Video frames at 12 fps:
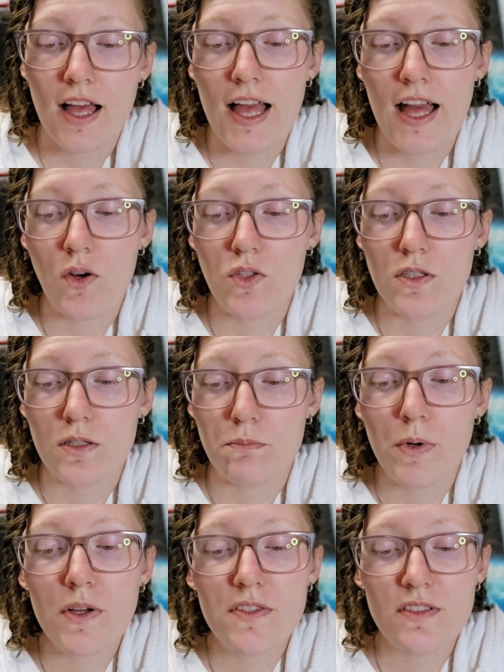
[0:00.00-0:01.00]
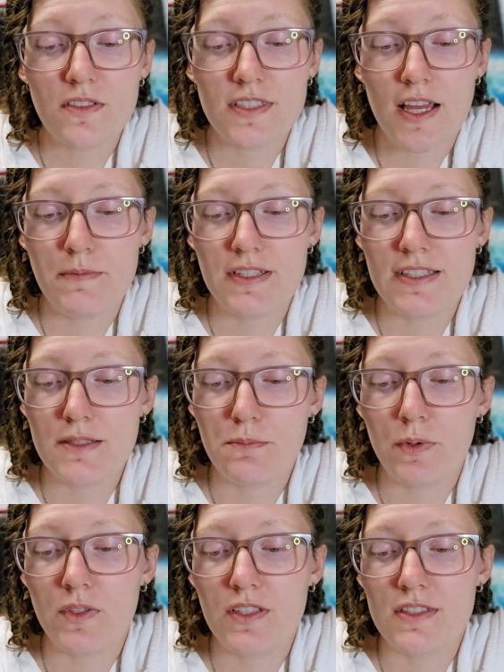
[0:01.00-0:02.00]
Our personal time and
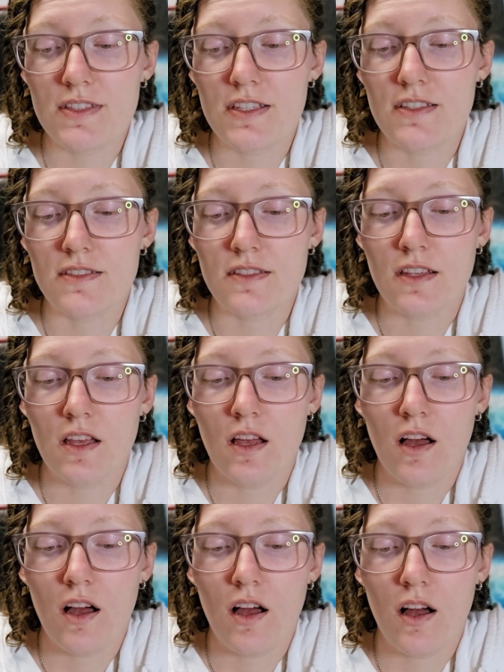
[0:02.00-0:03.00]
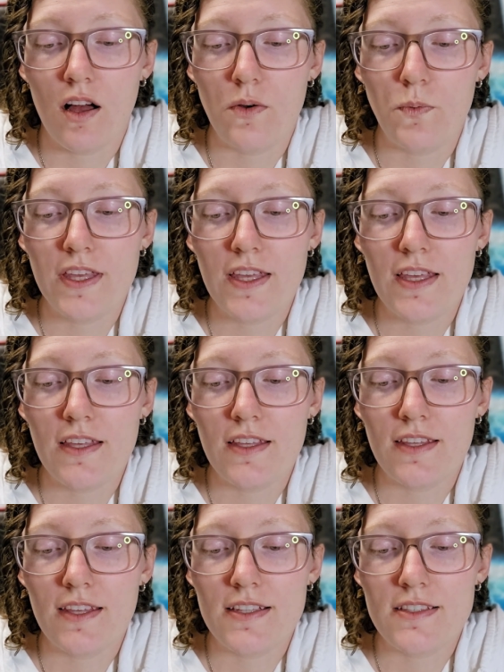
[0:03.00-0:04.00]
experiences, are we
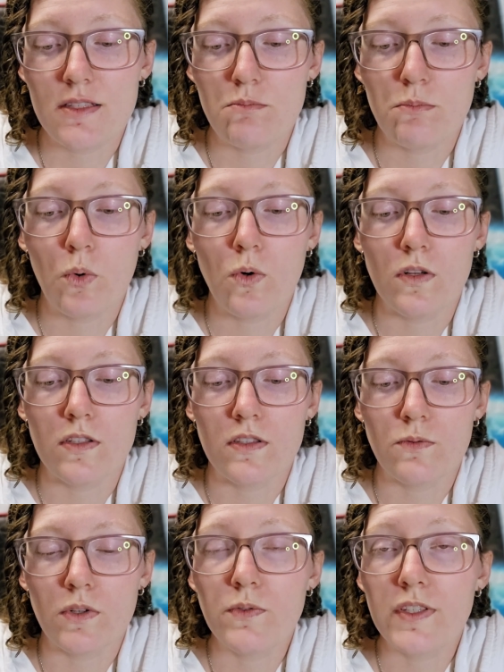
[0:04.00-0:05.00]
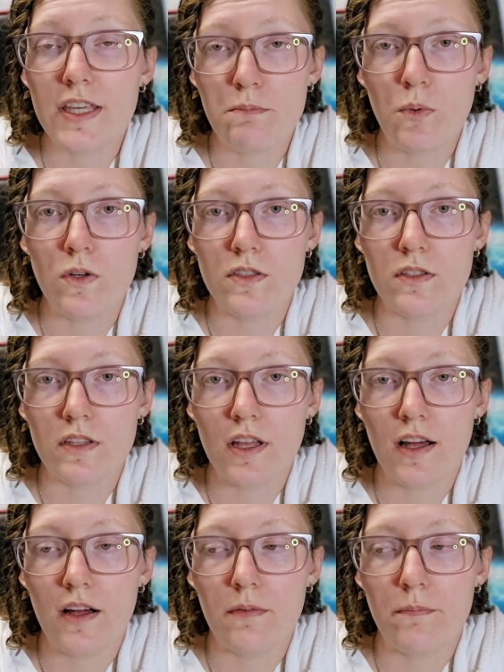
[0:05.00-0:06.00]
getting bored? When we get bored,
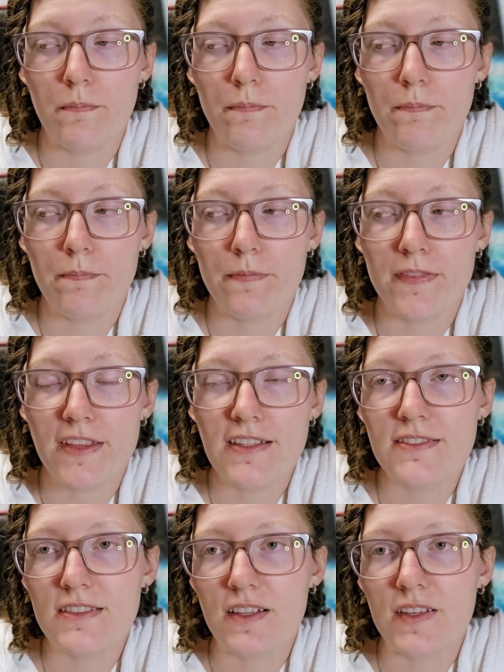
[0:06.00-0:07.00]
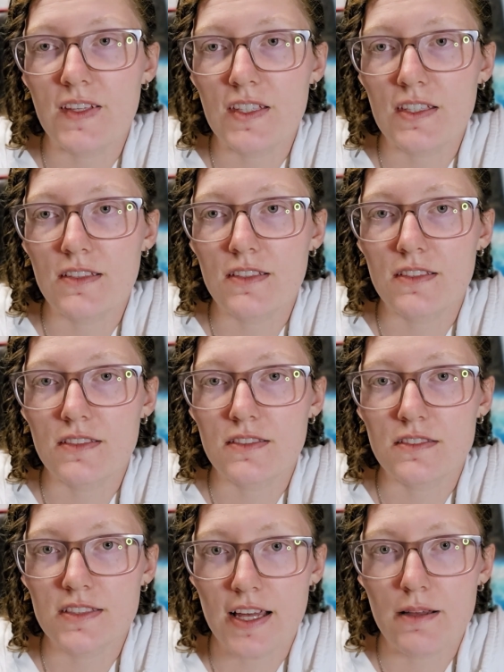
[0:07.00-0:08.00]
things like
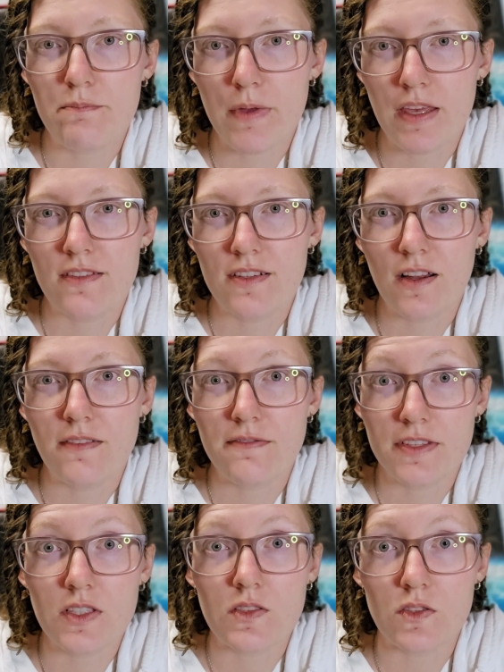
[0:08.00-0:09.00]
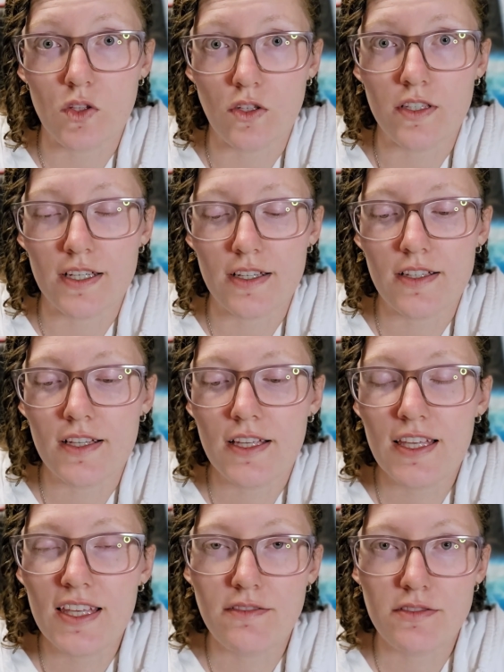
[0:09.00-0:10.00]
that make time feel longer,
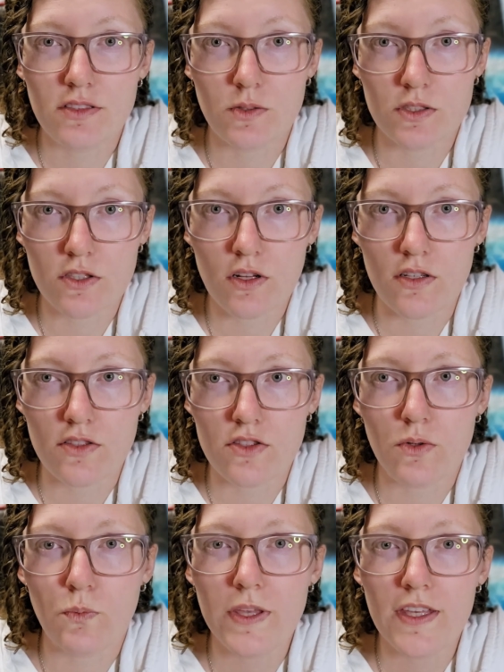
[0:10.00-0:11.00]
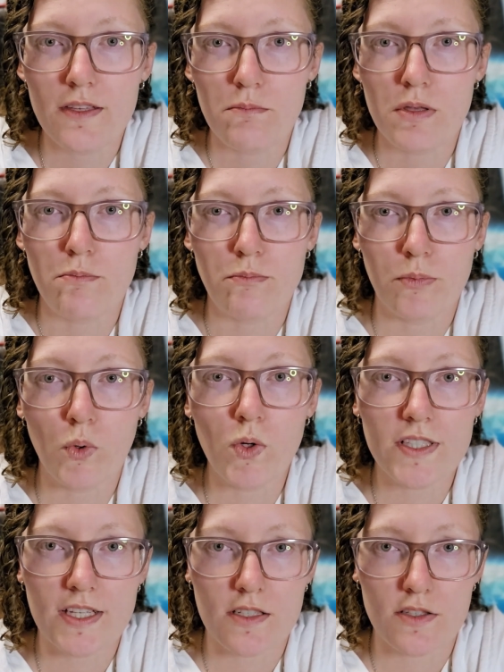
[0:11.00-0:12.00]
even though it's not. So we could be
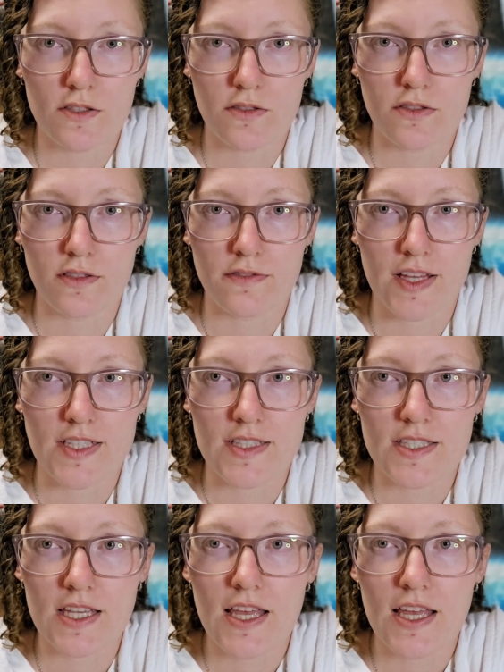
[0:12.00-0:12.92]
bored at a social event,